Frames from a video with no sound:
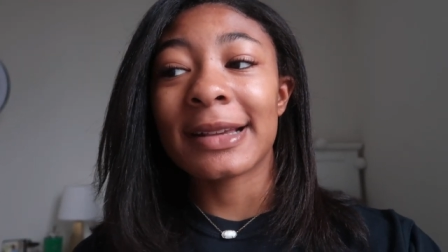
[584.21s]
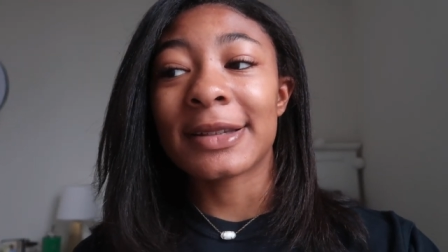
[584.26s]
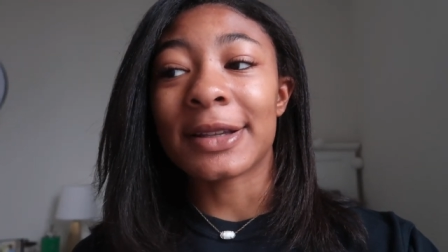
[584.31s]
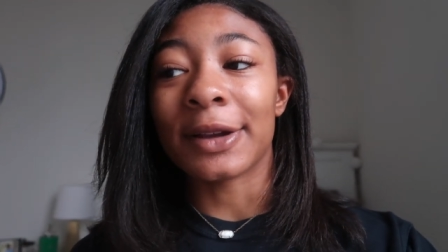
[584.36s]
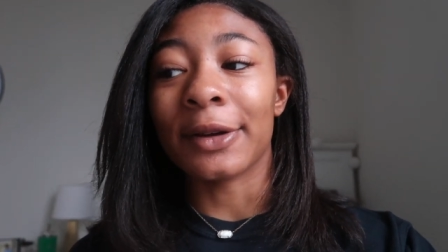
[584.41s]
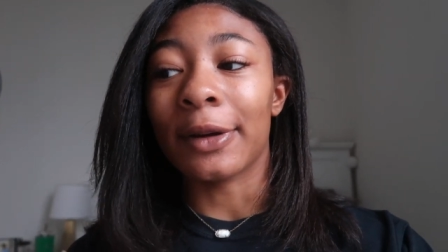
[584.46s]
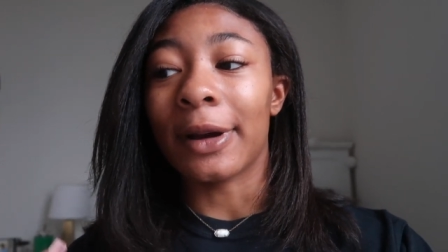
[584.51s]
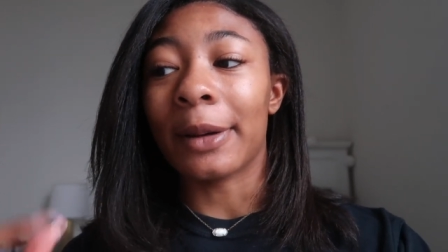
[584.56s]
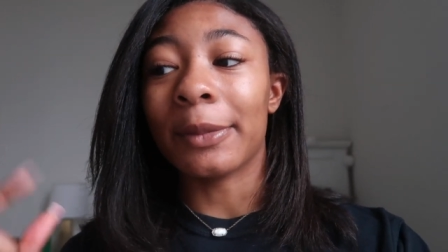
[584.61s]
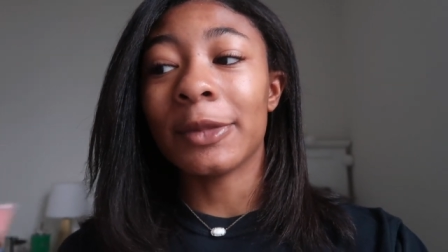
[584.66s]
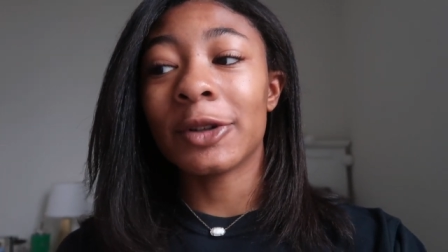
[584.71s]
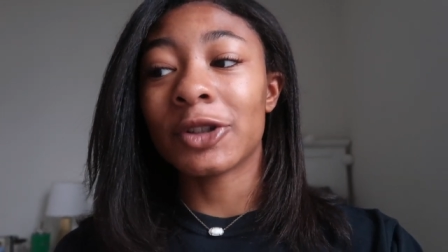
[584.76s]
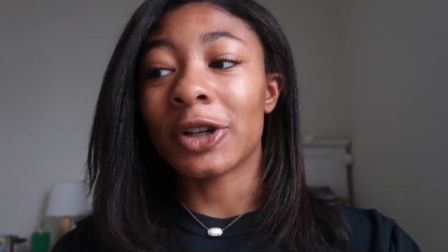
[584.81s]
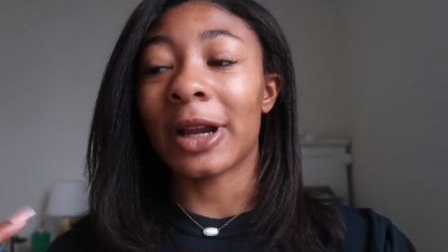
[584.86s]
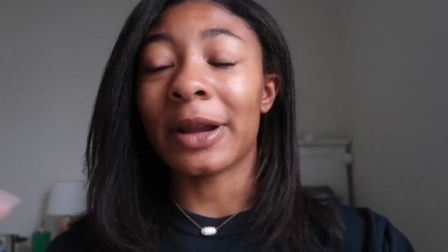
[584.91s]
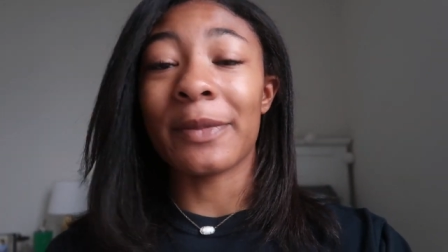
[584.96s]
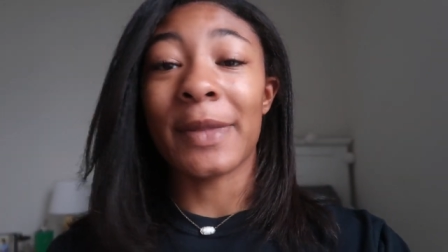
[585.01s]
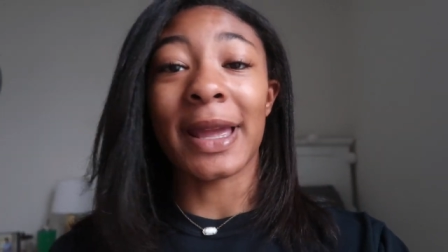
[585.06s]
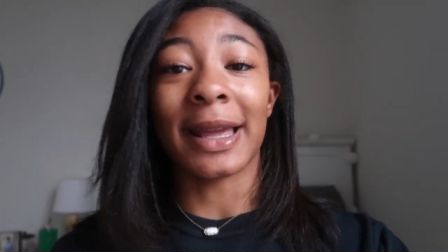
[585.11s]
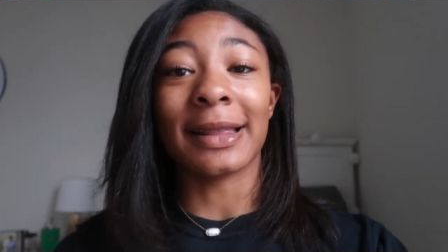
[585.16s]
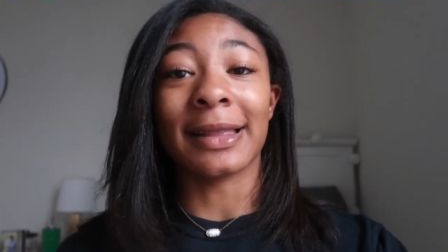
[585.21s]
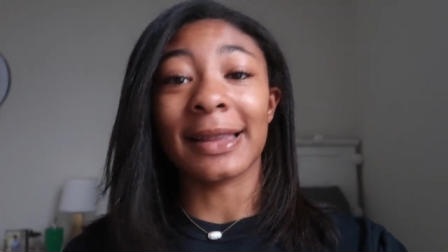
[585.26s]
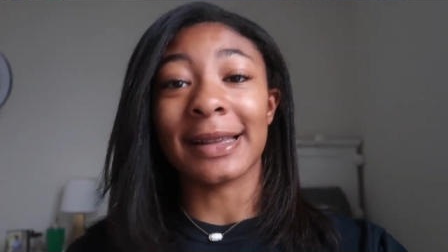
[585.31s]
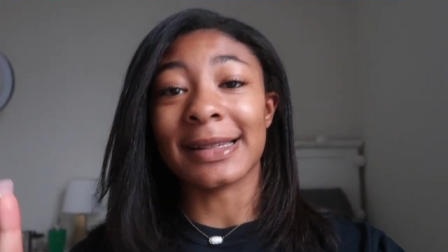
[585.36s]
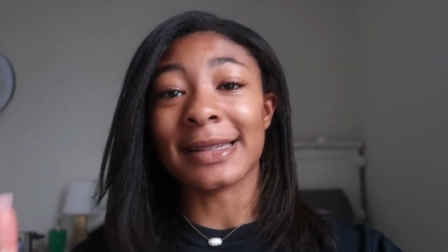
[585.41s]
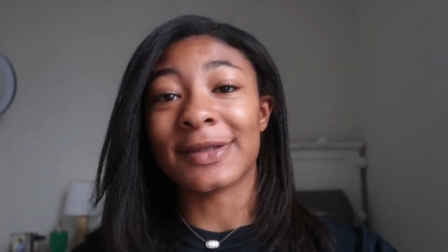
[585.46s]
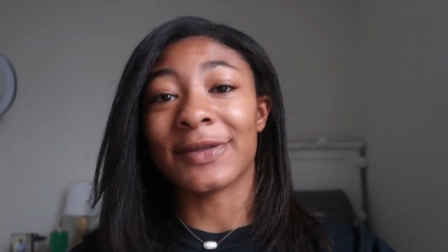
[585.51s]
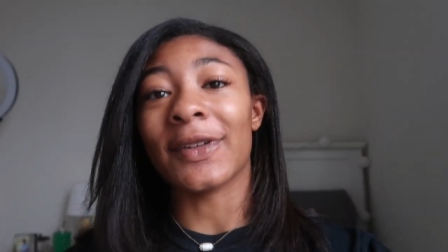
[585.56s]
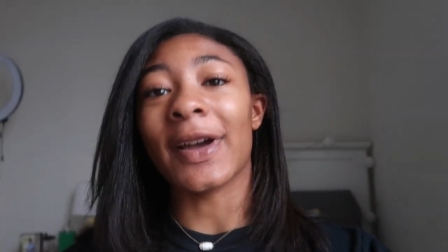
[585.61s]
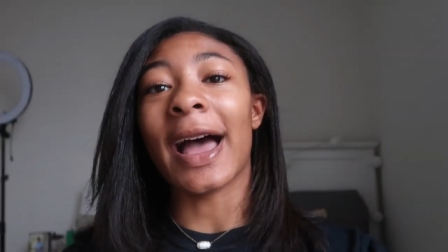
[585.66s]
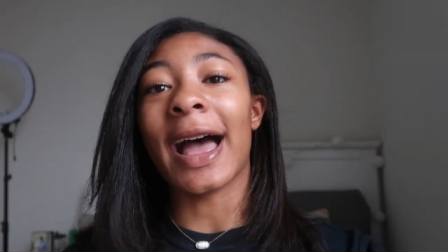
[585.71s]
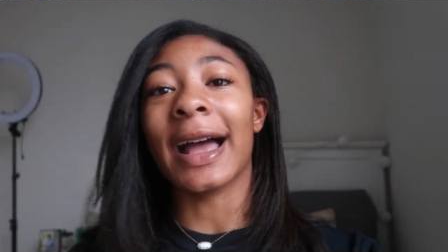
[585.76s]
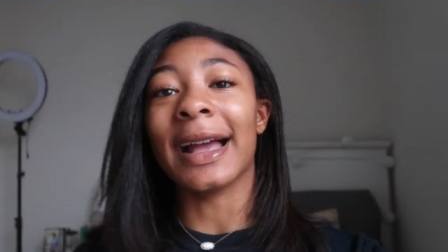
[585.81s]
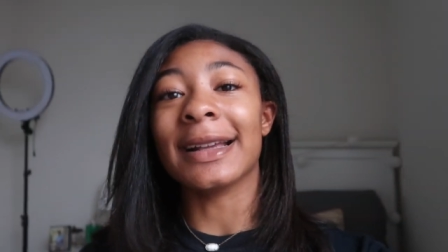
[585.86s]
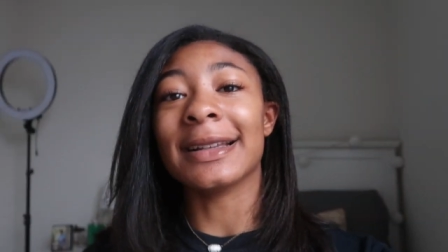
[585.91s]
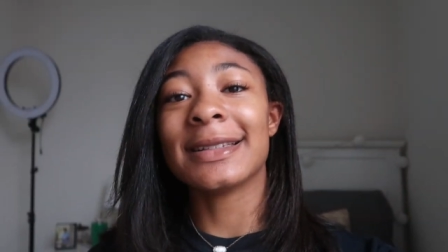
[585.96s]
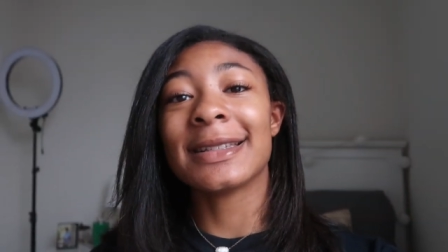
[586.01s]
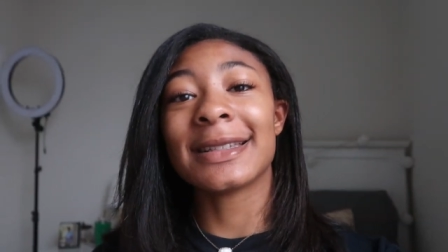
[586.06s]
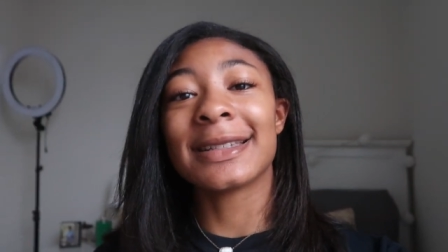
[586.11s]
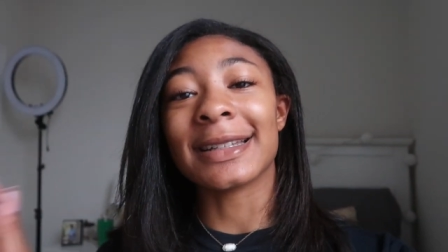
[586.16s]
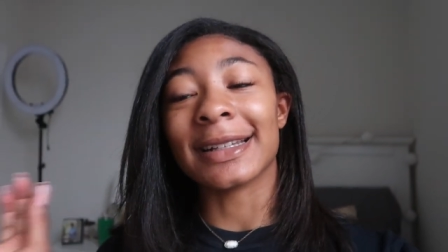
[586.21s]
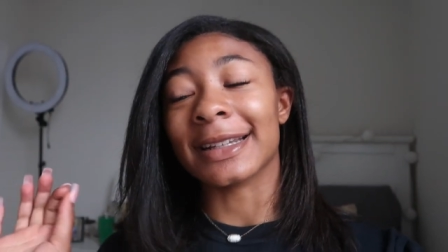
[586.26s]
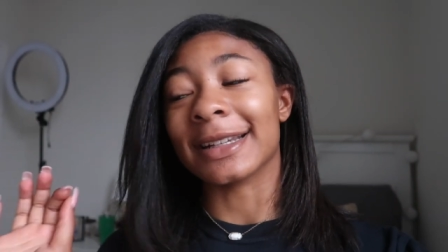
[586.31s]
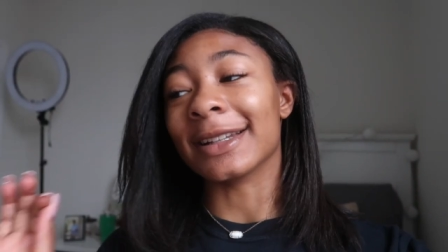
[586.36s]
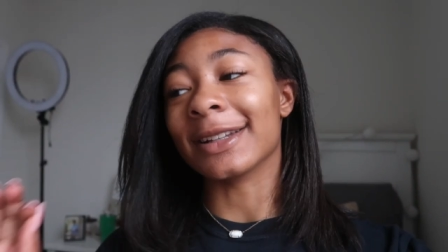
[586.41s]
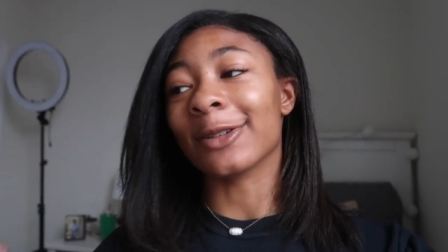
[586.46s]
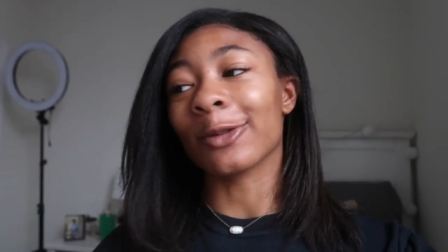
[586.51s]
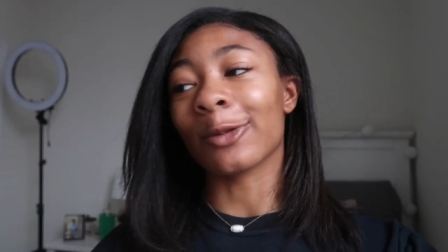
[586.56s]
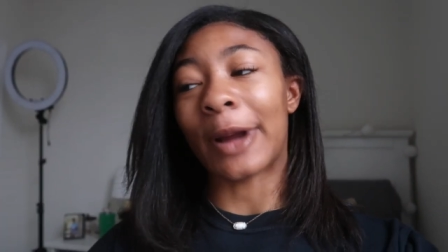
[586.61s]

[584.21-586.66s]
so I'm gonna try and make this fast and